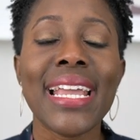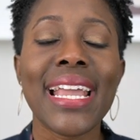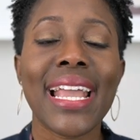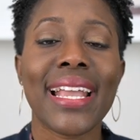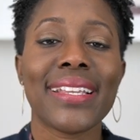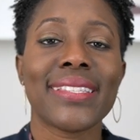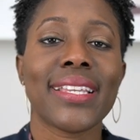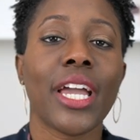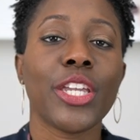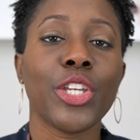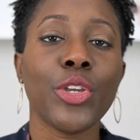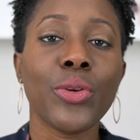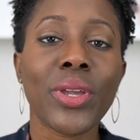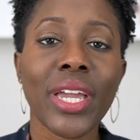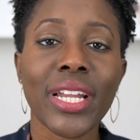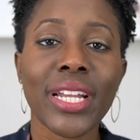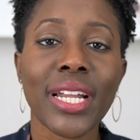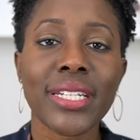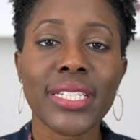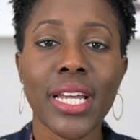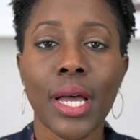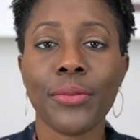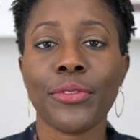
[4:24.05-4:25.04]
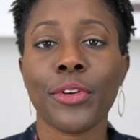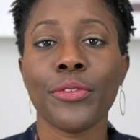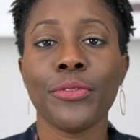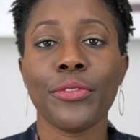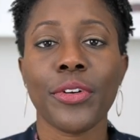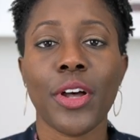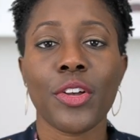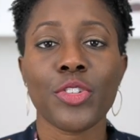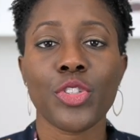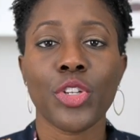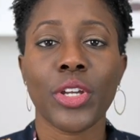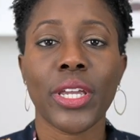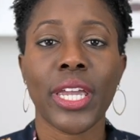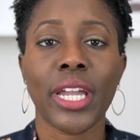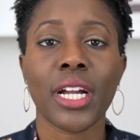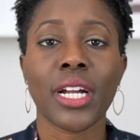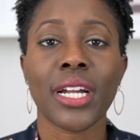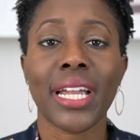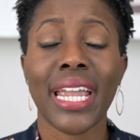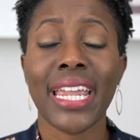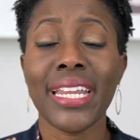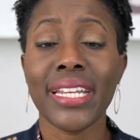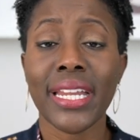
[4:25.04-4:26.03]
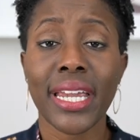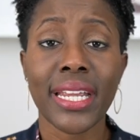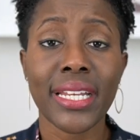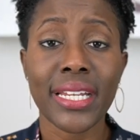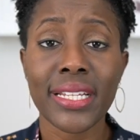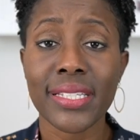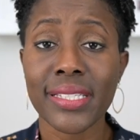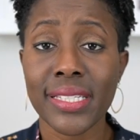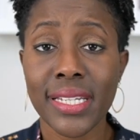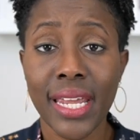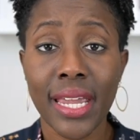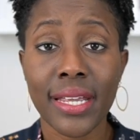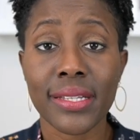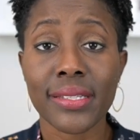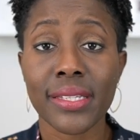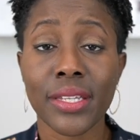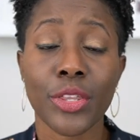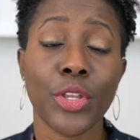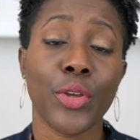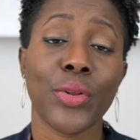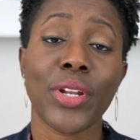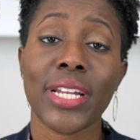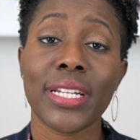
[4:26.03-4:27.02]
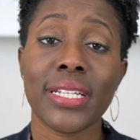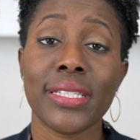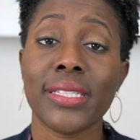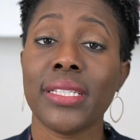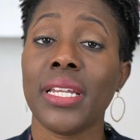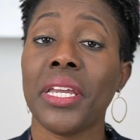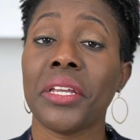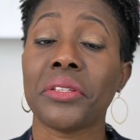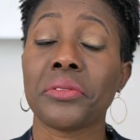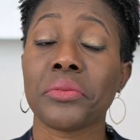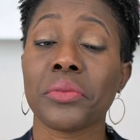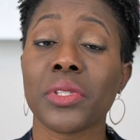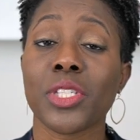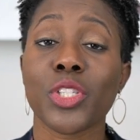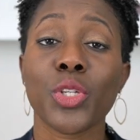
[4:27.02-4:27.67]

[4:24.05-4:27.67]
is that you can adopt from foster care in any states in the United States.